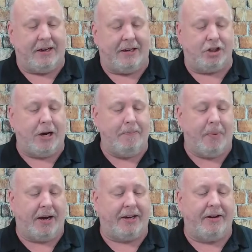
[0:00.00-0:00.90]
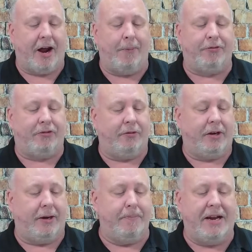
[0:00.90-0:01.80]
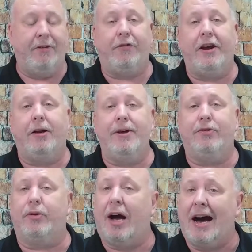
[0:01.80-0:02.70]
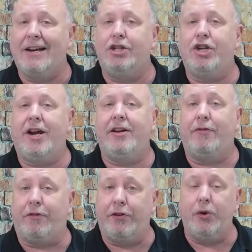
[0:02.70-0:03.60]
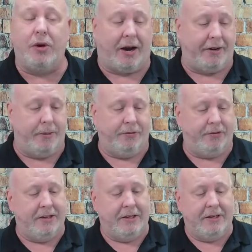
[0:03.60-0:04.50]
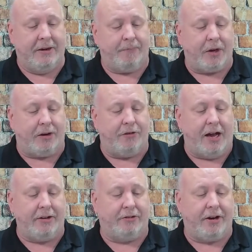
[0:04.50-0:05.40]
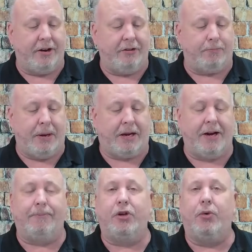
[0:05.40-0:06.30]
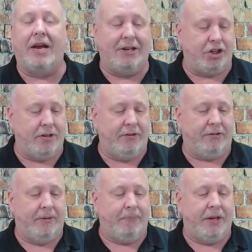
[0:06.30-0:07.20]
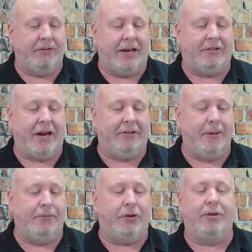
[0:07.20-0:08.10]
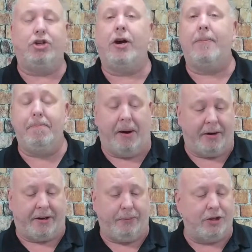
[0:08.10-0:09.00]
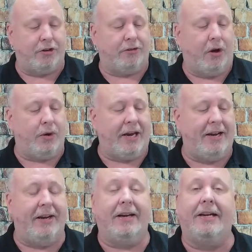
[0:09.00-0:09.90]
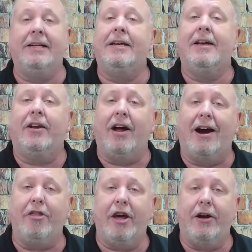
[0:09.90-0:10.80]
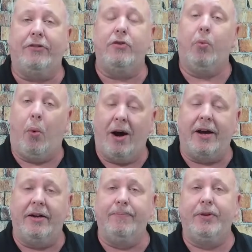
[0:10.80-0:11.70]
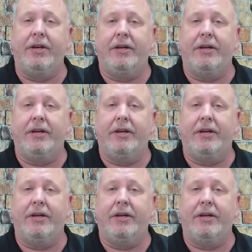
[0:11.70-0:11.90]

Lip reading: Chum Bucket helps many families with hygiene and food items. Volunteers pick up donations. They take them to the Chum Bucket, which is located at 9001